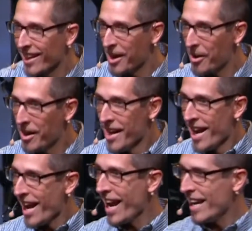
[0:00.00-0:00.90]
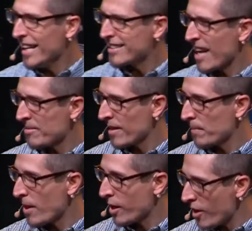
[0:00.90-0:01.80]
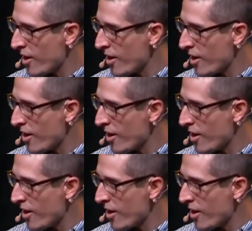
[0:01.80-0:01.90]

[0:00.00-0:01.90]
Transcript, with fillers: you know? And he slams on the brake,